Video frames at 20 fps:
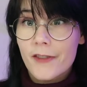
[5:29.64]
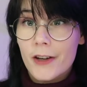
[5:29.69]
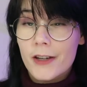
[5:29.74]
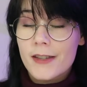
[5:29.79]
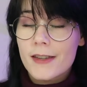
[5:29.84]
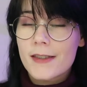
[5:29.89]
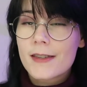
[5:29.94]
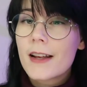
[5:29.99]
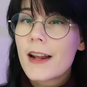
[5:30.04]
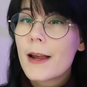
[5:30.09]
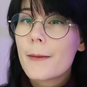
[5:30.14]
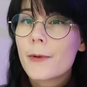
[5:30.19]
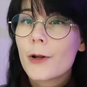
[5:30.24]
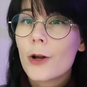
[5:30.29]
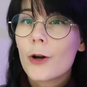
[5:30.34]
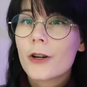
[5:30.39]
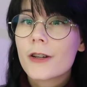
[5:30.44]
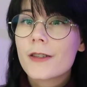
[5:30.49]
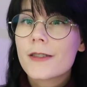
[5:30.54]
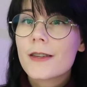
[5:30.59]
versus clip
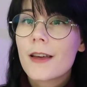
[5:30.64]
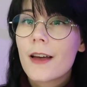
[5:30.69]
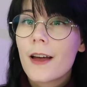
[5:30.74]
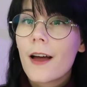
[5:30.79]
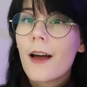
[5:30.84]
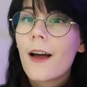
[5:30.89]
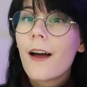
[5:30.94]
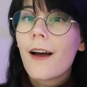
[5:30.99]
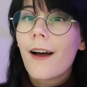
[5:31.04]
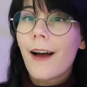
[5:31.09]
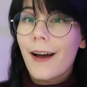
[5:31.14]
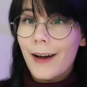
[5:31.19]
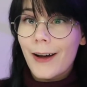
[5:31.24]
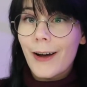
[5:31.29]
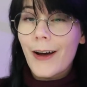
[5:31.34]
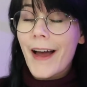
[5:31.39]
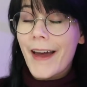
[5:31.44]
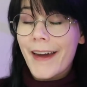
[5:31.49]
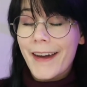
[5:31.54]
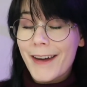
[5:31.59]
locks
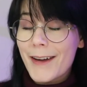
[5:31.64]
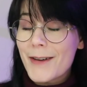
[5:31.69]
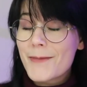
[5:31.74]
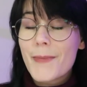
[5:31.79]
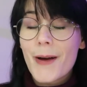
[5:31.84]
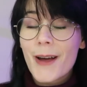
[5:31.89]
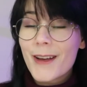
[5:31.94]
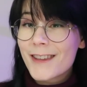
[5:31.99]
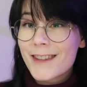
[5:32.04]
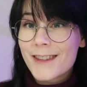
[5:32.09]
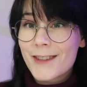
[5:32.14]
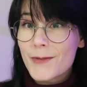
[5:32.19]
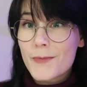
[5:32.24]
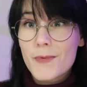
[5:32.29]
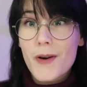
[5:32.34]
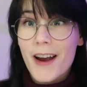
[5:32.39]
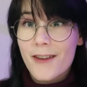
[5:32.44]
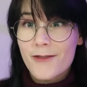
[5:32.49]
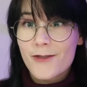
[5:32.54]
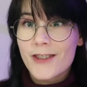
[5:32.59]
are a personal
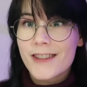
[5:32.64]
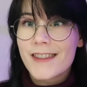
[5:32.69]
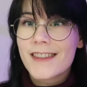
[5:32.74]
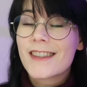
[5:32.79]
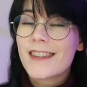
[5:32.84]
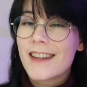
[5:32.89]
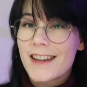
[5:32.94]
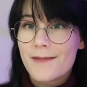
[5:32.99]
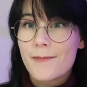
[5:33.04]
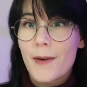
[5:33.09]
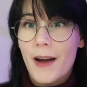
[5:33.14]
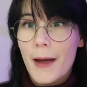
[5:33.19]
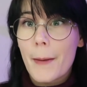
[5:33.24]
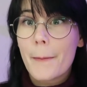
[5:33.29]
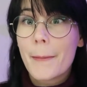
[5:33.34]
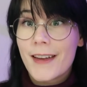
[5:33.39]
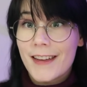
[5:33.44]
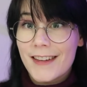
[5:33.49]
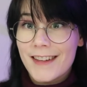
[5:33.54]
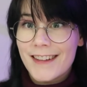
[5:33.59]
preference in my
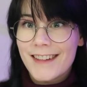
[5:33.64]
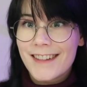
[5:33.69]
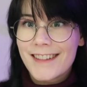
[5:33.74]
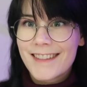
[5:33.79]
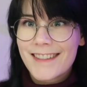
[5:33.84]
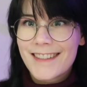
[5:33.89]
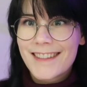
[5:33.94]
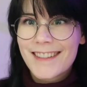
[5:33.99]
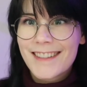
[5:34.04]
opinion.